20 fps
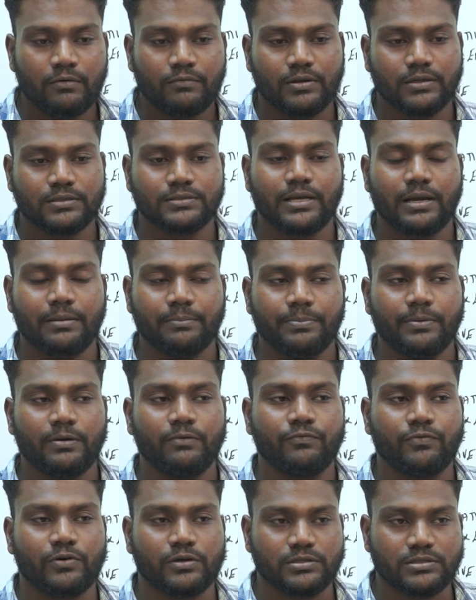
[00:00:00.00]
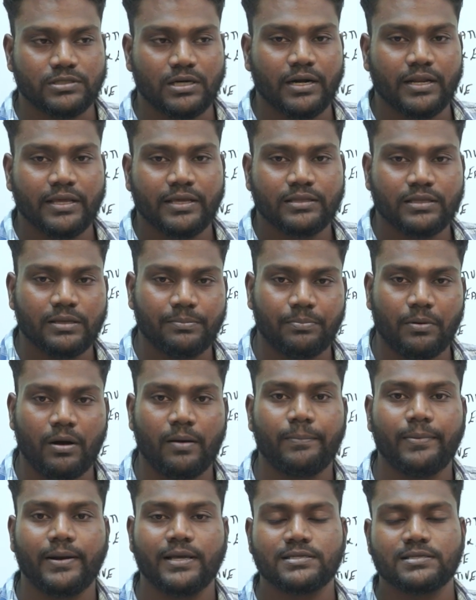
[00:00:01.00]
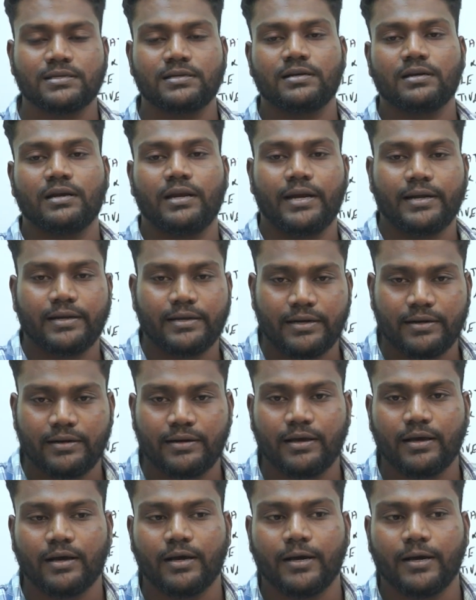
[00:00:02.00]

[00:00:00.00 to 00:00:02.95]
For example, for studying the population related